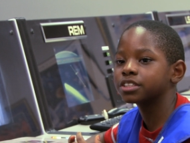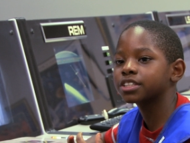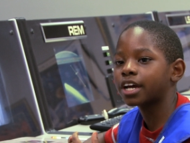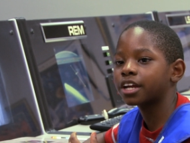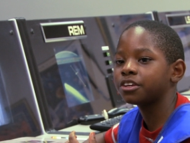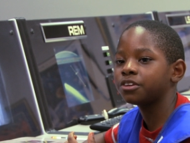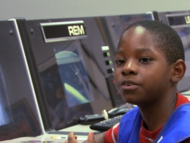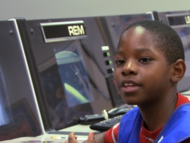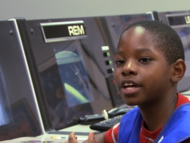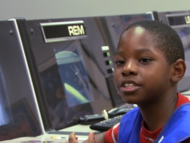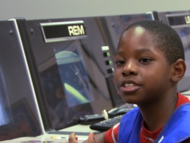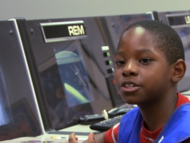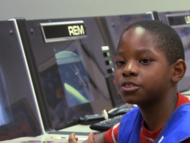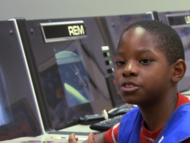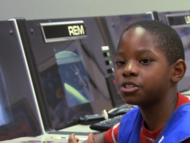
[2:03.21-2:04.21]
inside of you
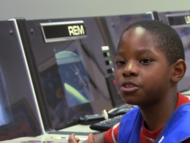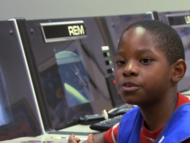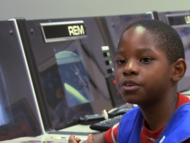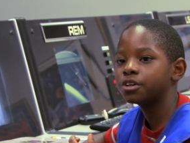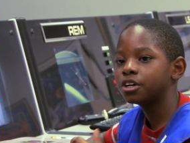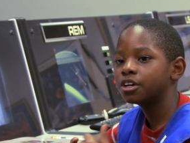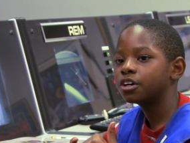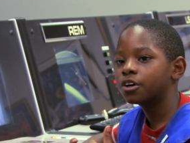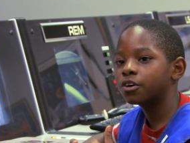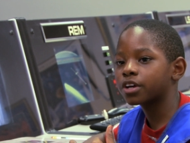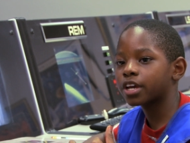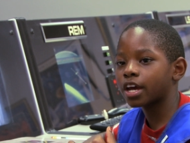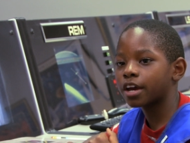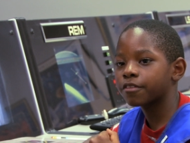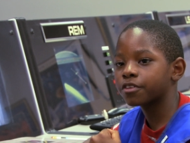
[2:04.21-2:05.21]
that tells you,
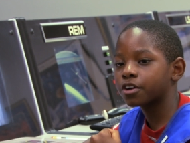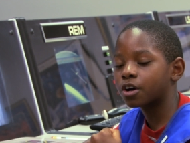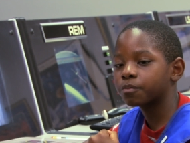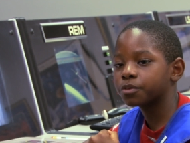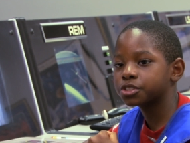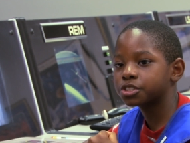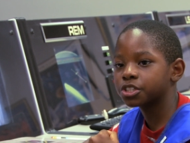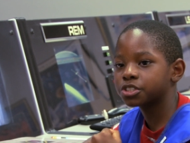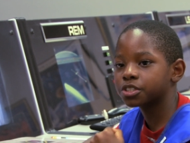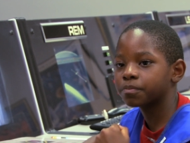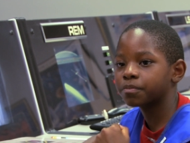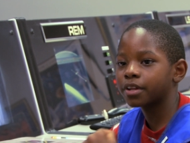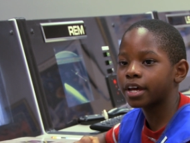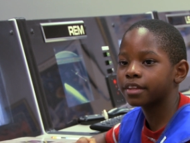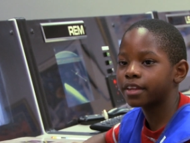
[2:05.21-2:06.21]
okay, I've accomplished this,
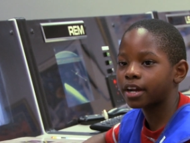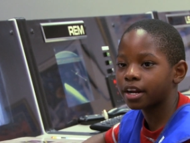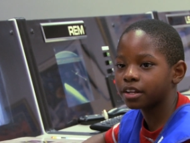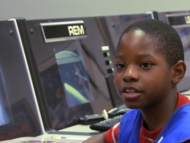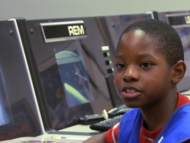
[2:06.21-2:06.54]
I'm glad that I